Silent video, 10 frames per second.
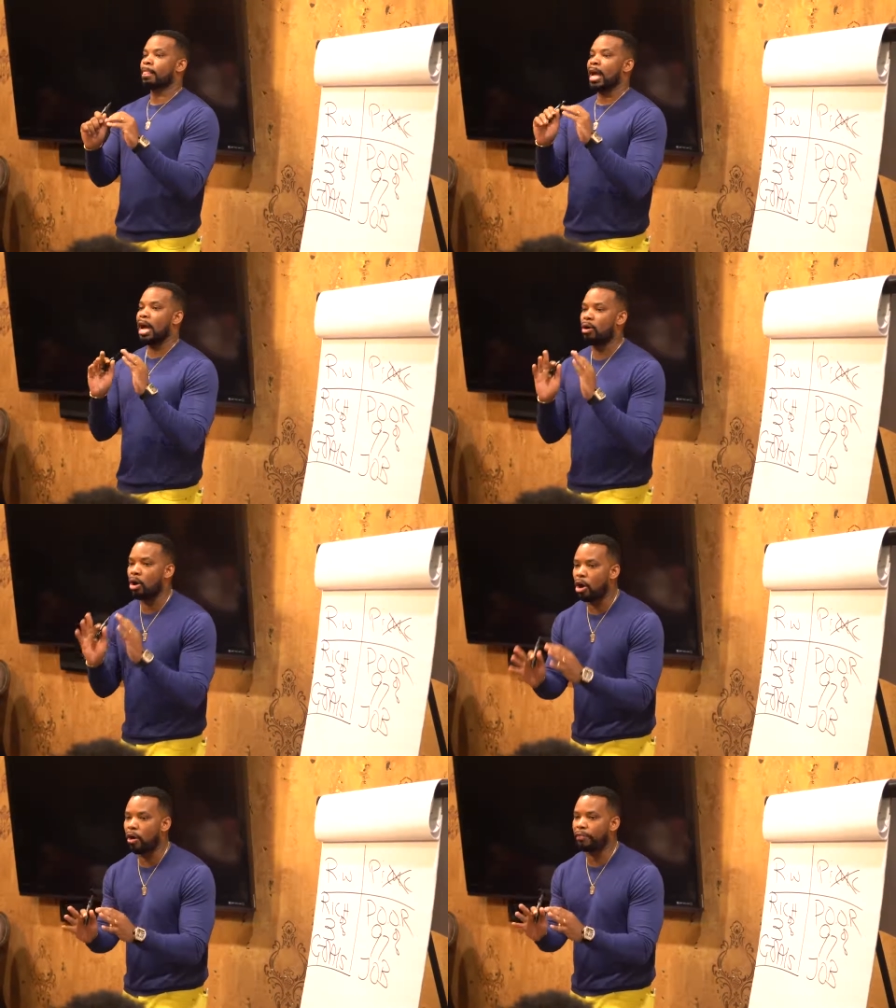
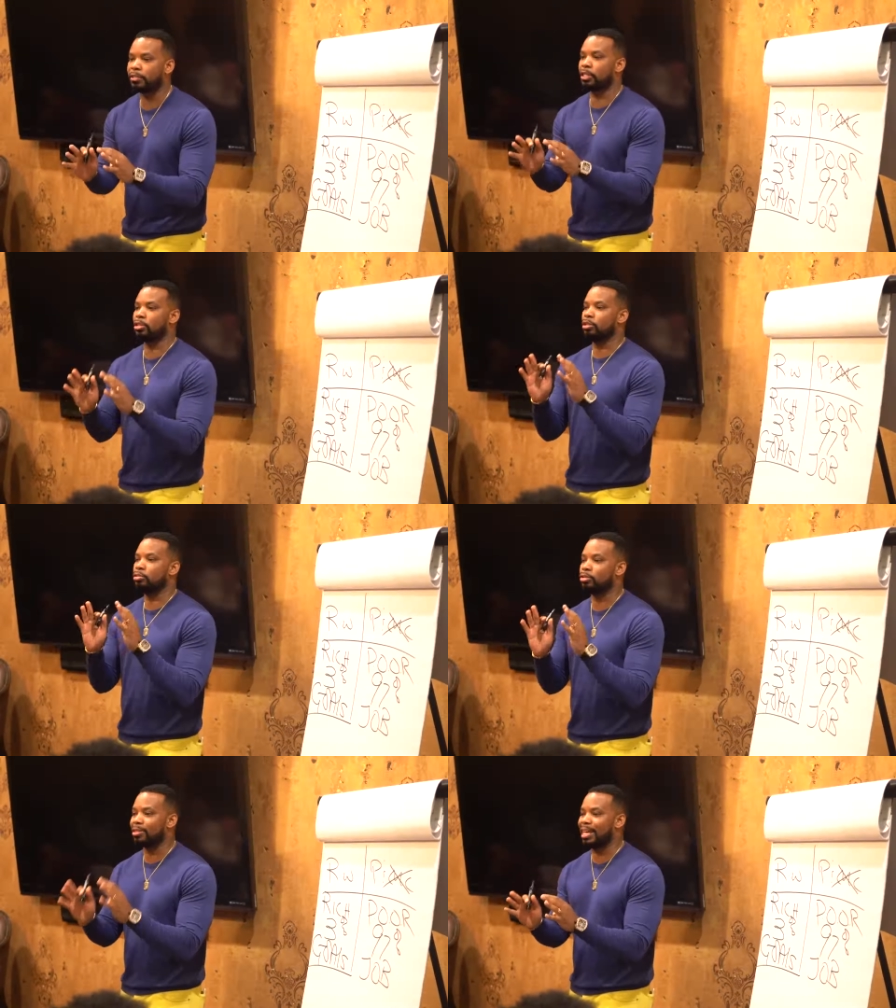How often do
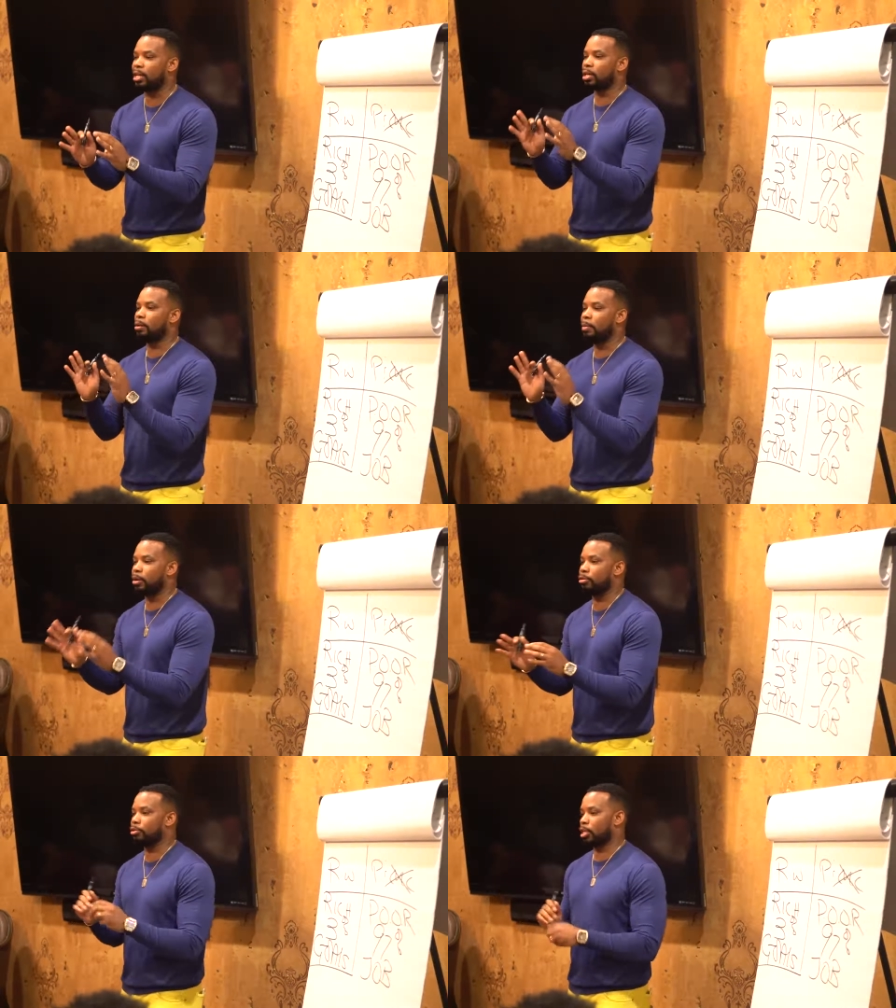you think
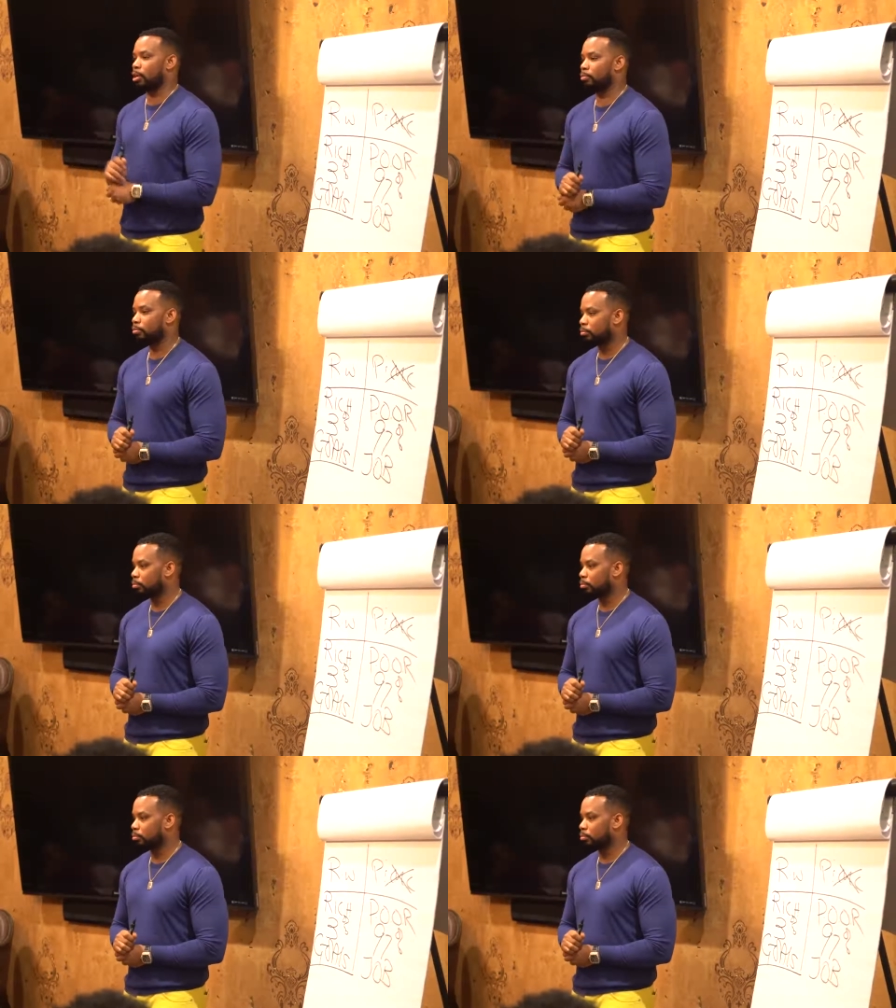about your job?